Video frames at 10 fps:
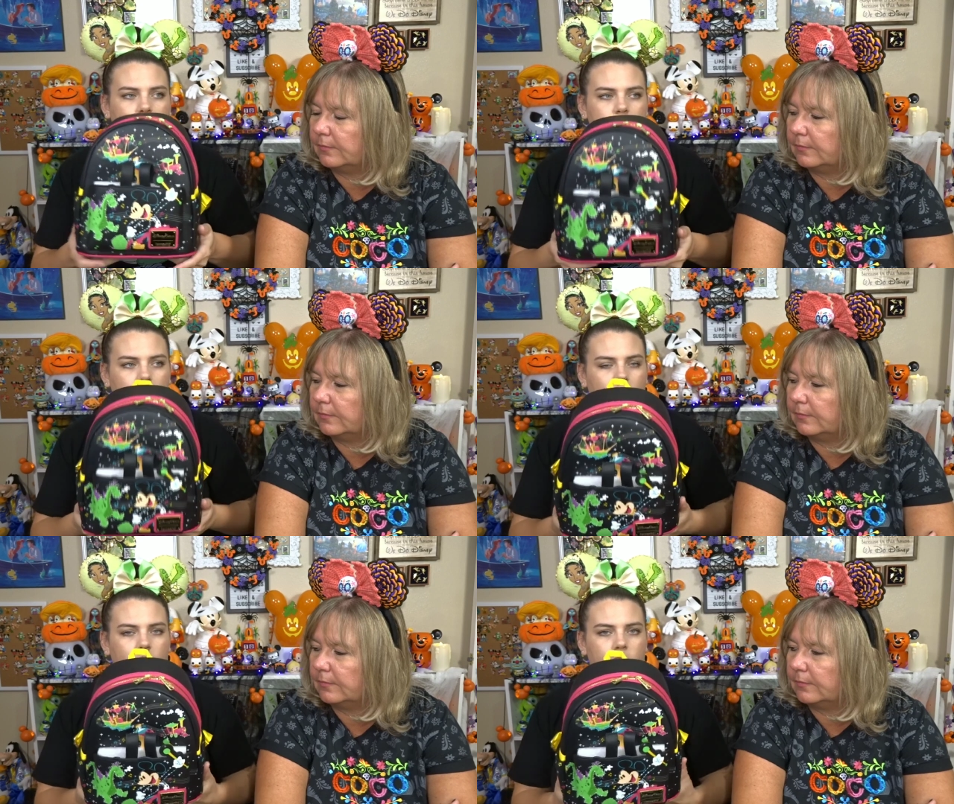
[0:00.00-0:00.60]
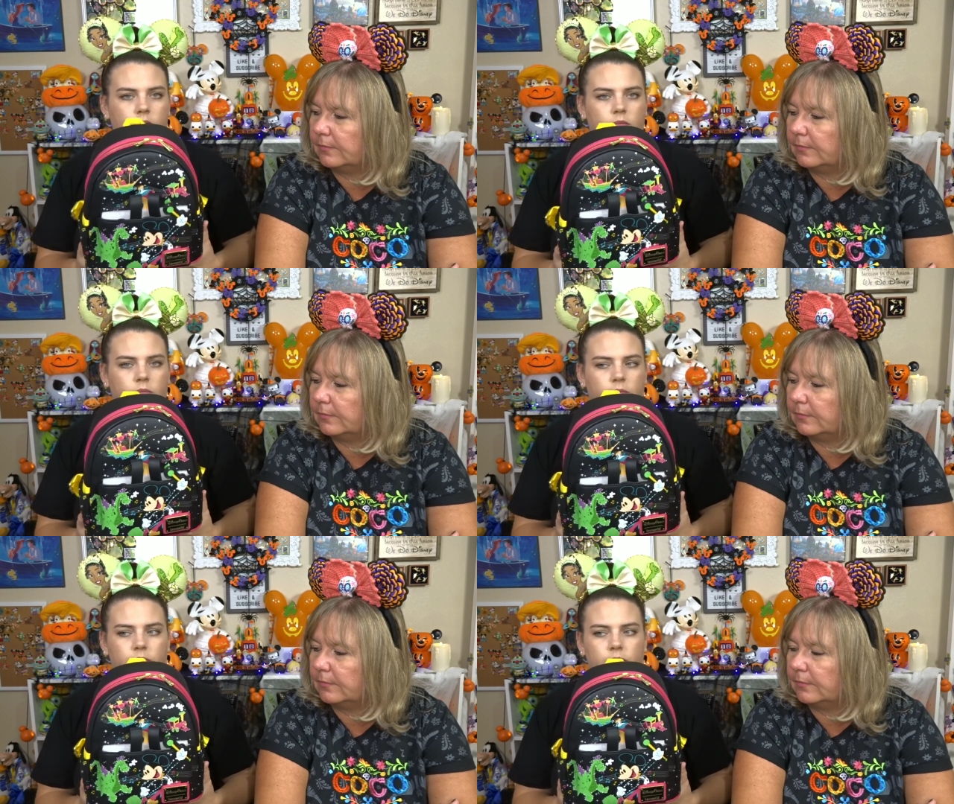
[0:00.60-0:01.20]
Speaker 1: what's it called?
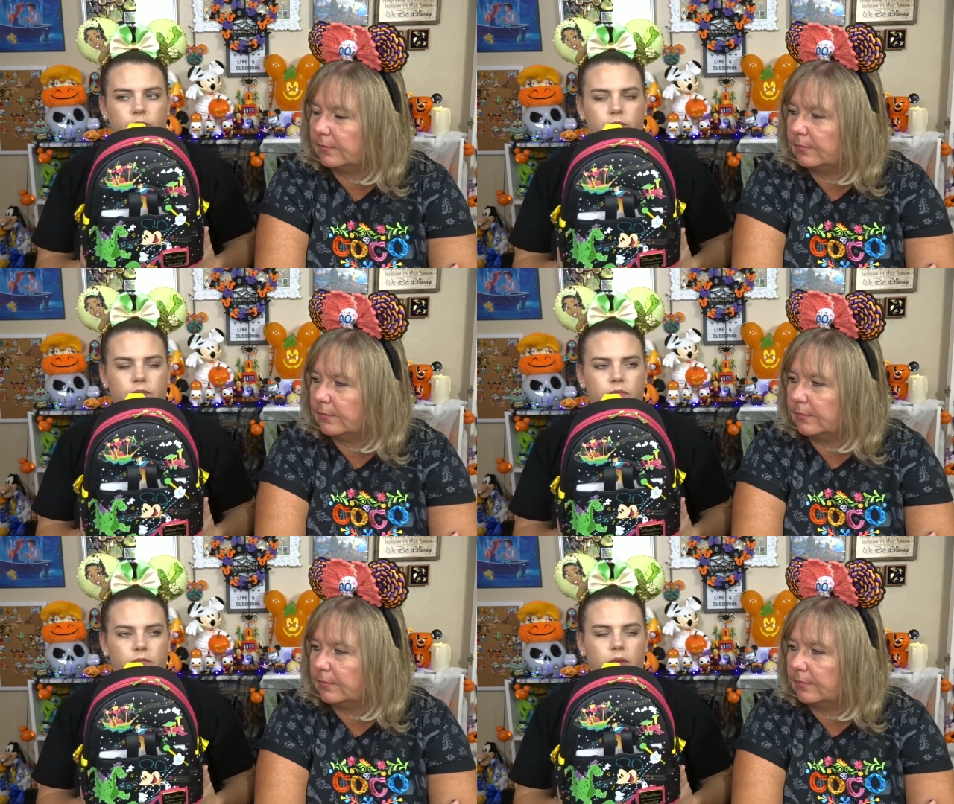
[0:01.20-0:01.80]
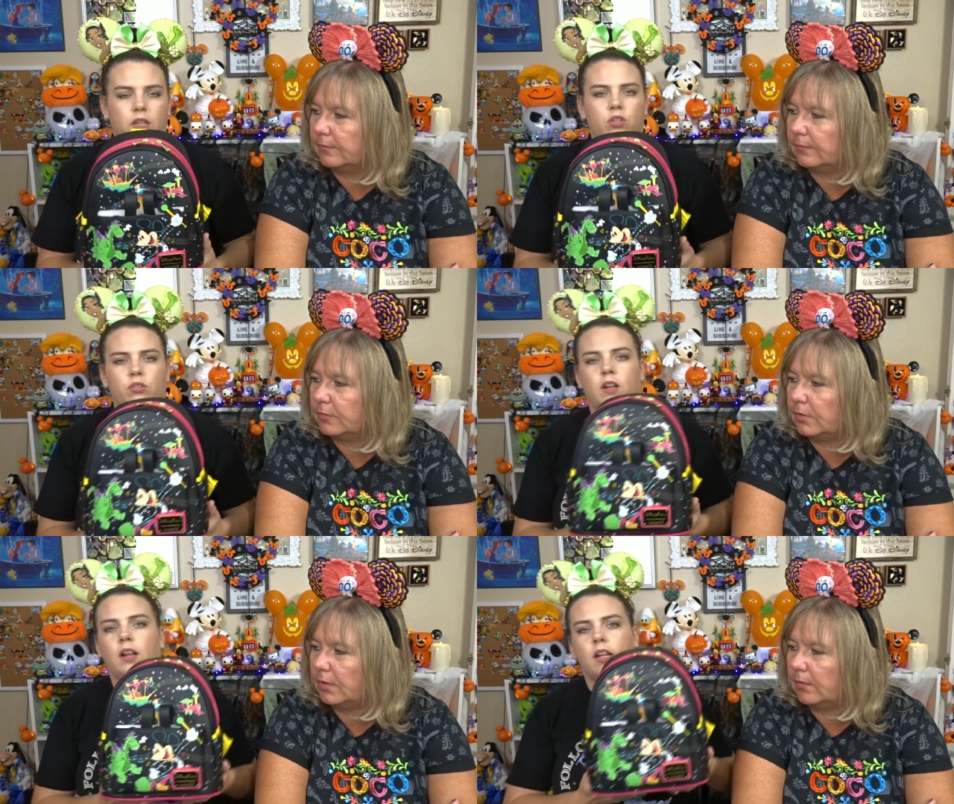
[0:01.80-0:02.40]
Main
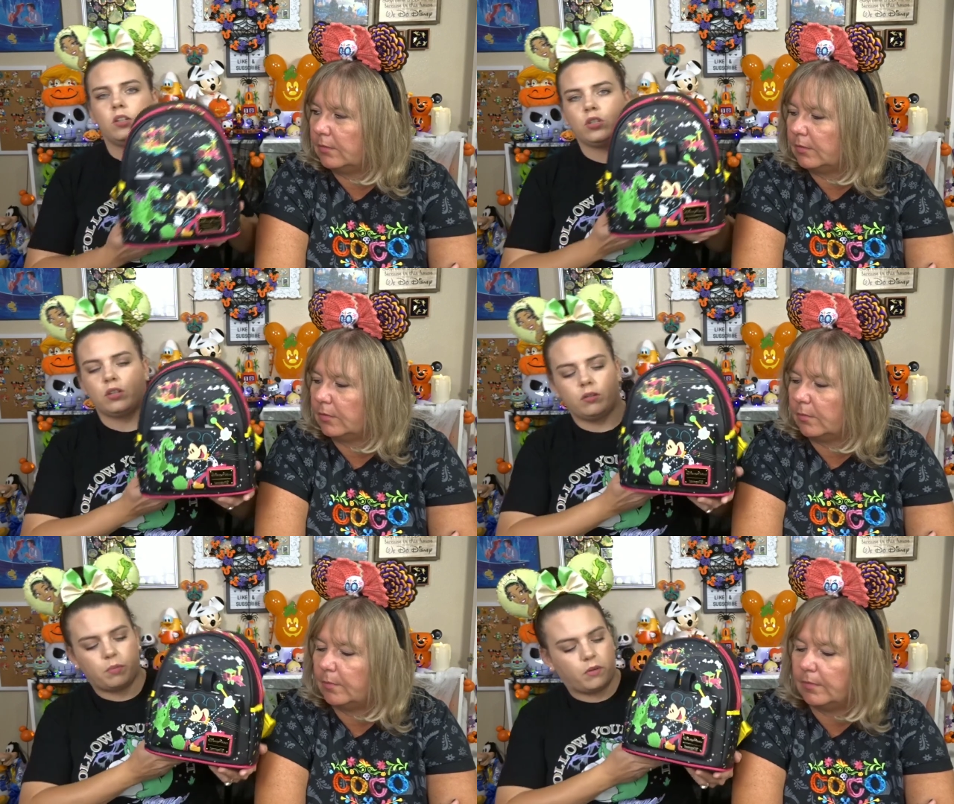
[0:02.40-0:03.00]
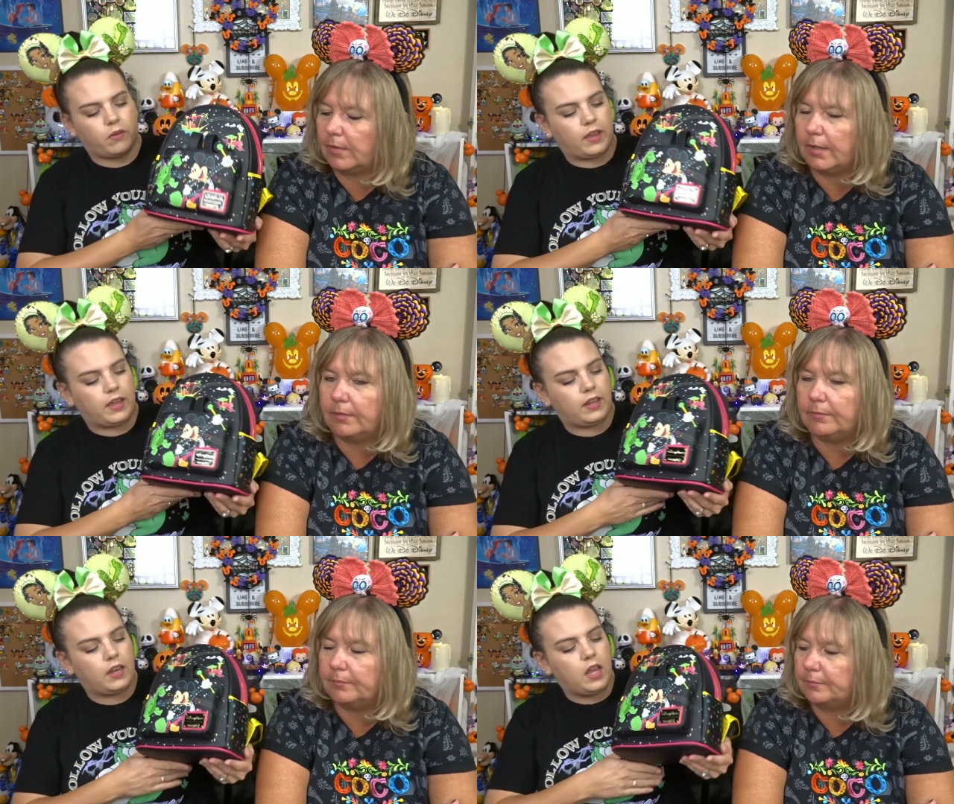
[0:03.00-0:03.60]
Street Electrical
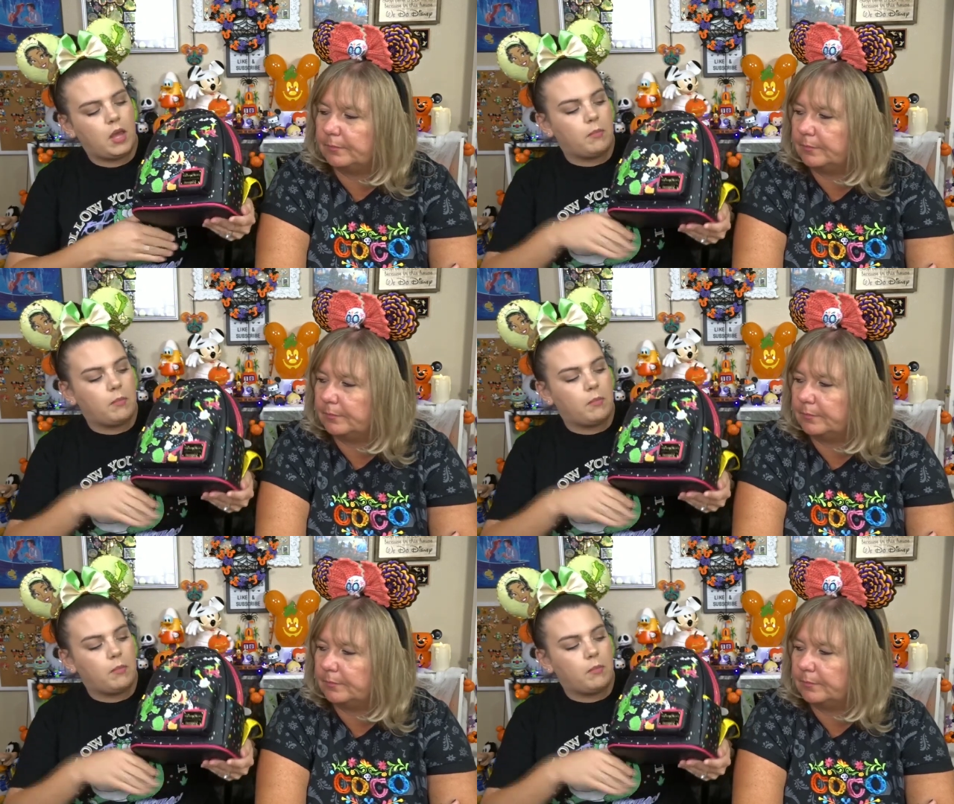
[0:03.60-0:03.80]
Parade.